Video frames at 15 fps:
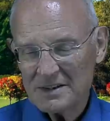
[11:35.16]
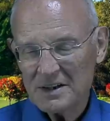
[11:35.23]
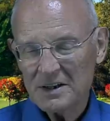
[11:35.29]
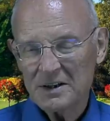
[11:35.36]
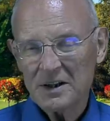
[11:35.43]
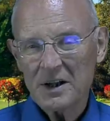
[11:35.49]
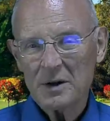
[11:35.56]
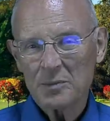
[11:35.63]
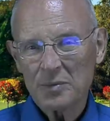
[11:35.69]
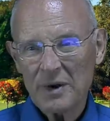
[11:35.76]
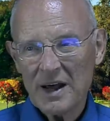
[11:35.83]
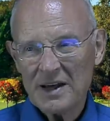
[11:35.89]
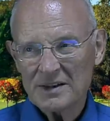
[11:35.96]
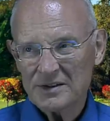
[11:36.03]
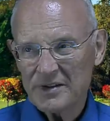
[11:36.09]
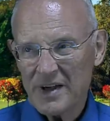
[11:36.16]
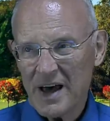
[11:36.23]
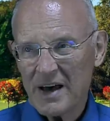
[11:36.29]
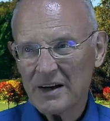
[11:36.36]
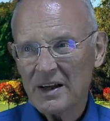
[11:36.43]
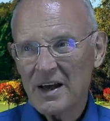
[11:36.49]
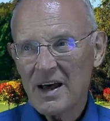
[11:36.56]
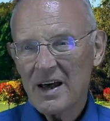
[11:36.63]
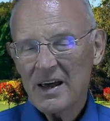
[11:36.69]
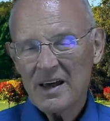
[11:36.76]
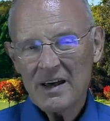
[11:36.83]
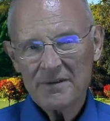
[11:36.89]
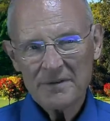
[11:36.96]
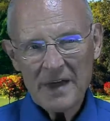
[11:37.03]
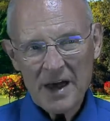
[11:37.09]
in another place that
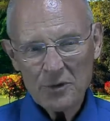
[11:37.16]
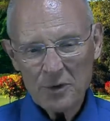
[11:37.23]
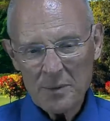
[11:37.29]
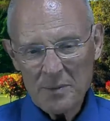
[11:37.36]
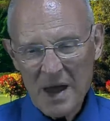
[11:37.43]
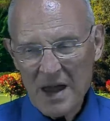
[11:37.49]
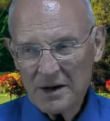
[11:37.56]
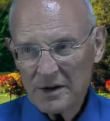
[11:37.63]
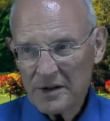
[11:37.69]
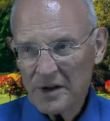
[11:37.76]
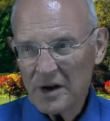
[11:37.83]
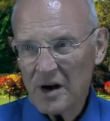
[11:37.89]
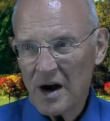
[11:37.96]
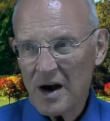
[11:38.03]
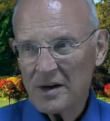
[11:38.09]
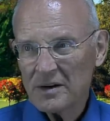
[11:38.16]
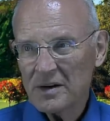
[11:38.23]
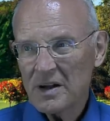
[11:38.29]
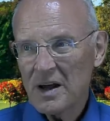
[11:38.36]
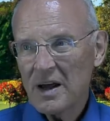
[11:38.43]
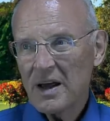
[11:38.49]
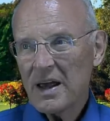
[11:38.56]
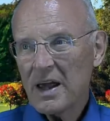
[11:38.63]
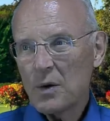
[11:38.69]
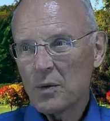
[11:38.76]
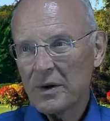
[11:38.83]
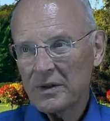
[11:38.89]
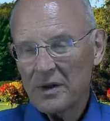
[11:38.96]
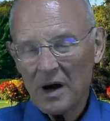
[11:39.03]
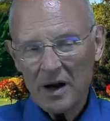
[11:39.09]
if they had remained in the garden, he
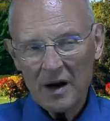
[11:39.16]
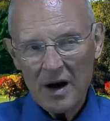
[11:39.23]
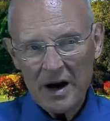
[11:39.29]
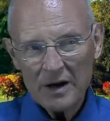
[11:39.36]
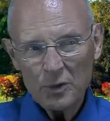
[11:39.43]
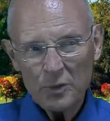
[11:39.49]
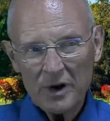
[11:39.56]
would the garden expanded.